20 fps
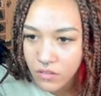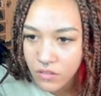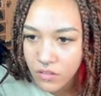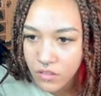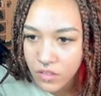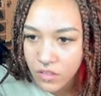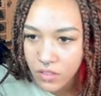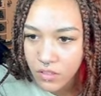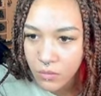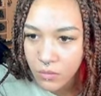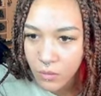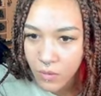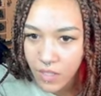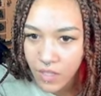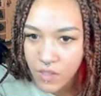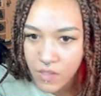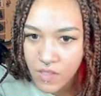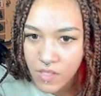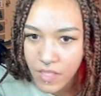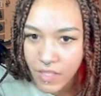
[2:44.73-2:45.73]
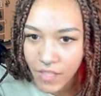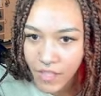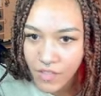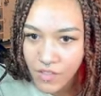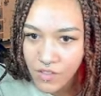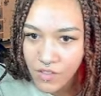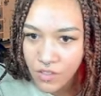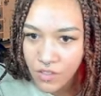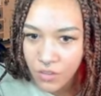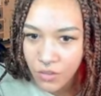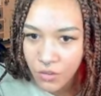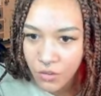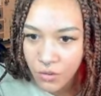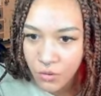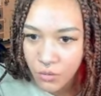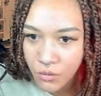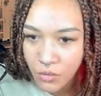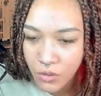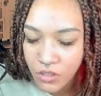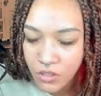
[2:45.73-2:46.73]
else can I
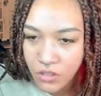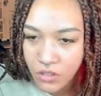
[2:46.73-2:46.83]
do?